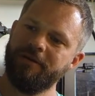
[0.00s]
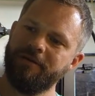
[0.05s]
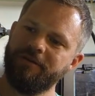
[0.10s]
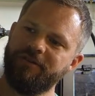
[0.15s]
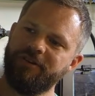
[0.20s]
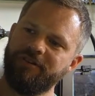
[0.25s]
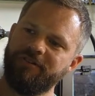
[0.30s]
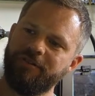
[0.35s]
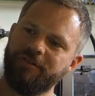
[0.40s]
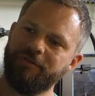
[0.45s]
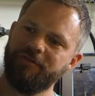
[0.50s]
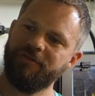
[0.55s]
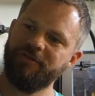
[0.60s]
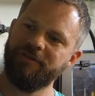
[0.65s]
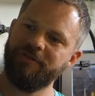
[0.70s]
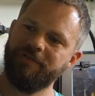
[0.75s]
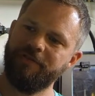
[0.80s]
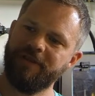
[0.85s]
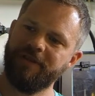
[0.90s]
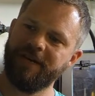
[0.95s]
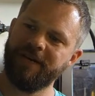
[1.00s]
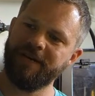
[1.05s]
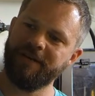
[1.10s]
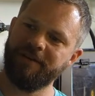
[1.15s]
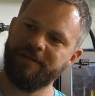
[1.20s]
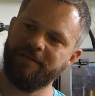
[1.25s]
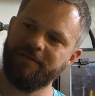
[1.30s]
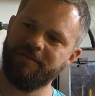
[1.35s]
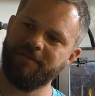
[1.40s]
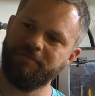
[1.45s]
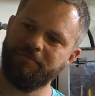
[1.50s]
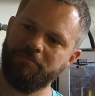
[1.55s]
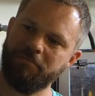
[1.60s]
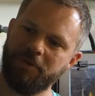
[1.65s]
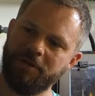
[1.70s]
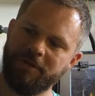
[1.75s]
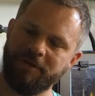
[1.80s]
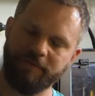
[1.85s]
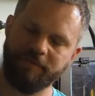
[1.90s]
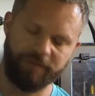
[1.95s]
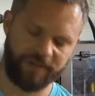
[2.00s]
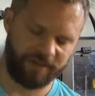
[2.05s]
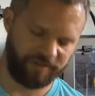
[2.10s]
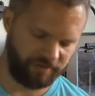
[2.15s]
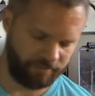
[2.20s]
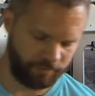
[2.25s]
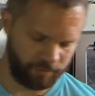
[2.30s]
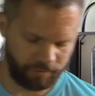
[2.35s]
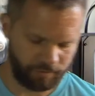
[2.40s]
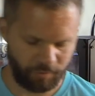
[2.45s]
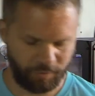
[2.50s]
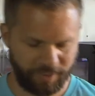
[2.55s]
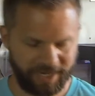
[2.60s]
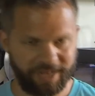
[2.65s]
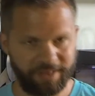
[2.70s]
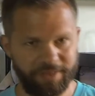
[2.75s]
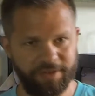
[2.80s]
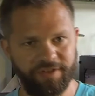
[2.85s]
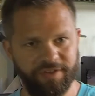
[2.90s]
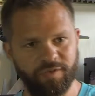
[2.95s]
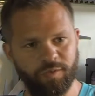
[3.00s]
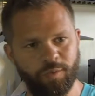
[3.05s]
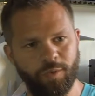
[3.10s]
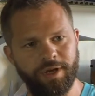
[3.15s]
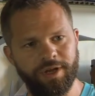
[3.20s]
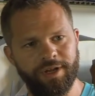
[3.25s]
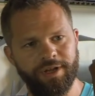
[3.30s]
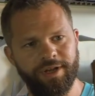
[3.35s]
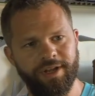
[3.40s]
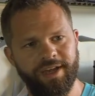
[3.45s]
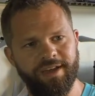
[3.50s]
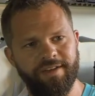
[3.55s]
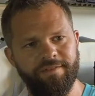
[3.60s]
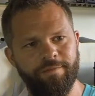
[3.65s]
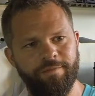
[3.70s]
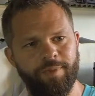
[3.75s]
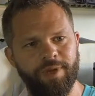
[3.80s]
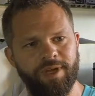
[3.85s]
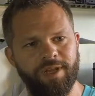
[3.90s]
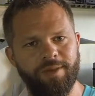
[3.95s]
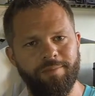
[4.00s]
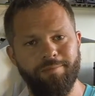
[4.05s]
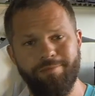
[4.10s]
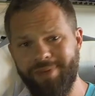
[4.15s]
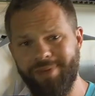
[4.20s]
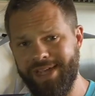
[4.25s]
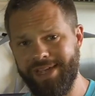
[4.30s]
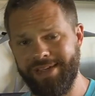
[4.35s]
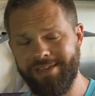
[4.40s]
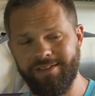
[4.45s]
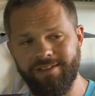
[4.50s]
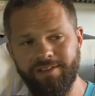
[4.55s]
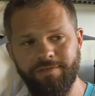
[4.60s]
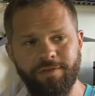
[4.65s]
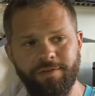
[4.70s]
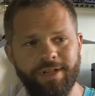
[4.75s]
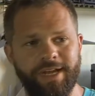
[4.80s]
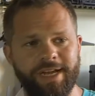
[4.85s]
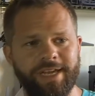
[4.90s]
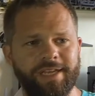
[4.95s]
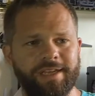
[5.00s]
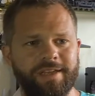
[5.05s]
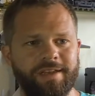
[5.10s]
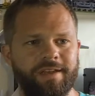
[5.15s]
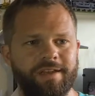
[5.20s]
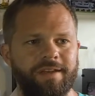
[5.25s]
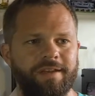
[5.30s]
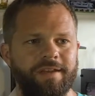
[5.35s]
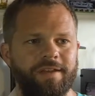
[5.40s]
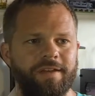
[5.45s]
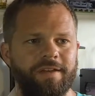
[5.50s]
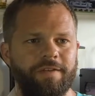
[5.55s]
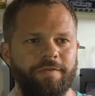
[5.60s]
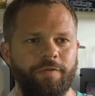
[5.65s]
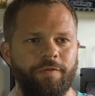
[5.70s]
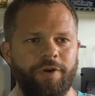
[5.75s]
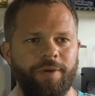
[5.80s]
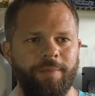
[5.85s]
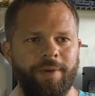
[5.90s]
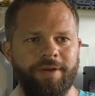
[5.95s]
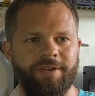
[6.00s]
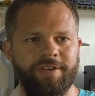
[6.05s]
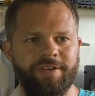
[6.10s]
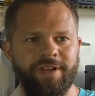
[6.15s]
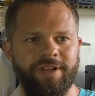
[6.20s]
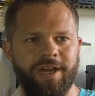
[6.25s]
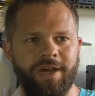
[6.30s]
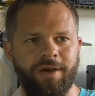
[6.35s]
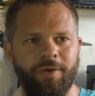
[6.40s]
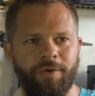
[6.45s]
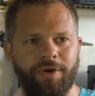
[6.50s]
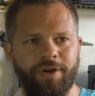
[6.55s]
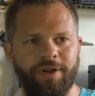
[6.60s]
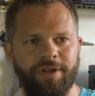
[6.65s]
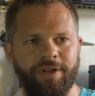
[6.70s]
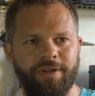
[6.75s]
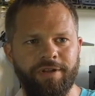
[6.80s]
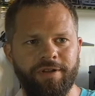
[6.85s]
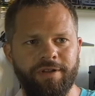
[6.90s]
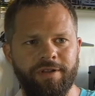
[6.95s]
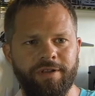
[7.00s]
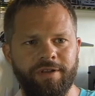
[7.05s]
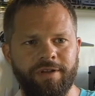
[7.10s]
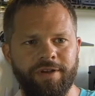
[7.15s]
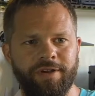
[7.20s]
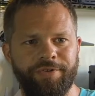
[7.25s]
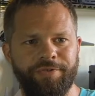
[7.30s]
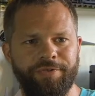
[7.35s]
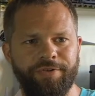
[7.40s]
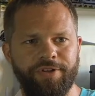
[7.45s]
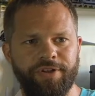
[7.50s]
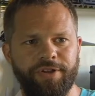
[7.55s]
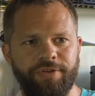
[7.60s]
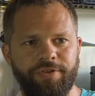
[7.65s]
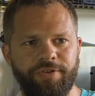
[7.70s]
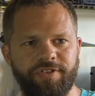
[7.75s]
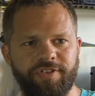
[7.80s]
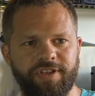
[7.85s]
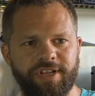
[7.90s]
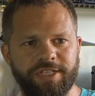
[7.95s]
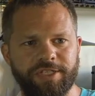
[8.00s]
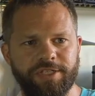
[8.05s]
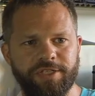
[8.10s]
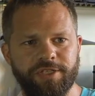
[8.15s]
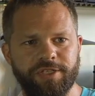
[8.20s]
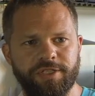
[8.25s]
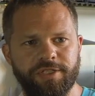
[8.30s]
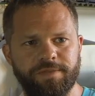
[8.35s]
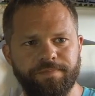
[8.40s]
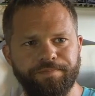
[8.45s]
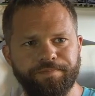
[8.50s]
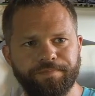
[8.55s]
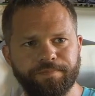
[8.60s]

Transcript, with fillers: translucent if you like. It's a little flexible, while this one have been baked if you like for about an hour in 100 degrees Celsius.